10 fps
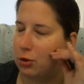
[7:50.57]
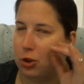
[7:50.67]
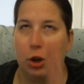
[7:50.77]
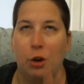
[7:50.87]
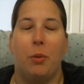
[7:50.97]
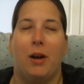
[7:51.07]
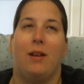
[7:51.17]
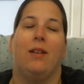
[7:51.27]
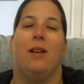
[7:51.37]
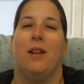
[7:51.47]
2
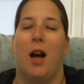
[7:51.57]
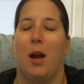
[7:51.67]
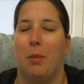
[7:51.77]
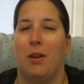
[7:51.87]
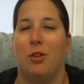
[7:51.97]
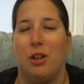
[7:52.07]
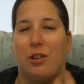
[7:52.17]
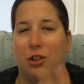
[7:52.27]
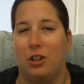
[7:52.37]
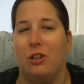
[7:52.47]
minutes at a time because she has
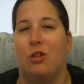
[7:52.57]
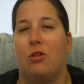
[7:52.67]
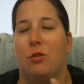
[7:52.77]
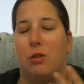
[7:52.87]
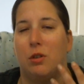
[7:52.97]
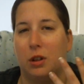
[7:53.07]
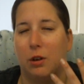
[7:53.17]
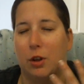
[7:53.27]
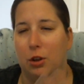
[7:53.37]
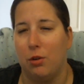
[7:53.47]
such, you
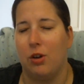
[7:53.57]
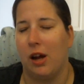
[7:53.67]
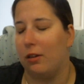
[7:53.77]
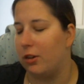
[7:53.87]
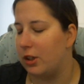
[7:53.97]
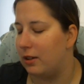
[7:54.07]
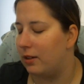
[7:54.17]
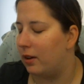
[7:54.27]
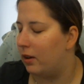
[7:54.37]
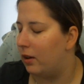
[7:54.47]
know, huge
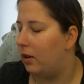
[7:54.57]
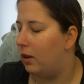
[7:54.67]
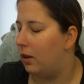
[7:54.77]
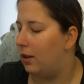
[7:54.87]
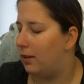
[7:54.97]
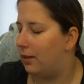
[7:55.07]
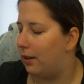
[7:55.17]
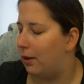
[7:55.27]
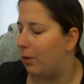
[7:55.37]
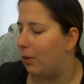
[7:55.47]
allergies.
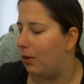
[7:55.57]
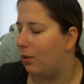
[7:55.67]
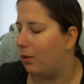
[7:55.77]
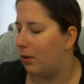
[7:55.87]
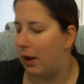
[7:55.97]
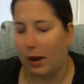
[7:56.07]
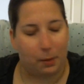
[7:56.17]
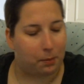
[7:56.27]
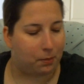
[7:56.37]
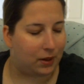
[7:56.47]
So
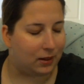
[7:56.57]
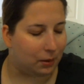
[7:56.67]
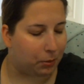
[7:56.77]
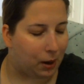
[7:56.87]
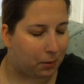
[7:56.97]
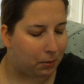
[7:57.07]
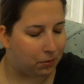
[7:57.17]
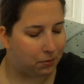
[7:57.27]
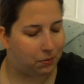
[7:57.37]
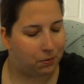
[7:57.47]
it's a problem.
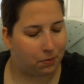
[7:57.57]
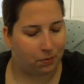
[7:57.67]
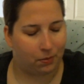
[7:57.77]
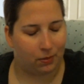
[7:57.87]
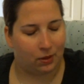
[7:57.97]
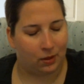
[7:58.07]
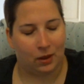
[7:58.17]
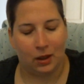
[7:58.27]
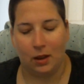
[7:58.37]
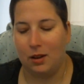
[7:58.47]

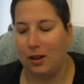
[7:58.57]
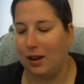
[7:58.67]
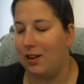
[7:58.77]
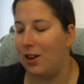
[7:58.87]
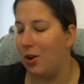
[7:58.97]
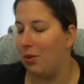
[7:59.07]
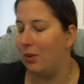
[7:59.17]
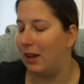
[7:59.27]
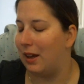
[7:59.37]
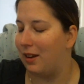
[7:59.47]
And so,
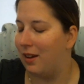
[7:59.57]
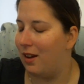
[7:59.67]
like,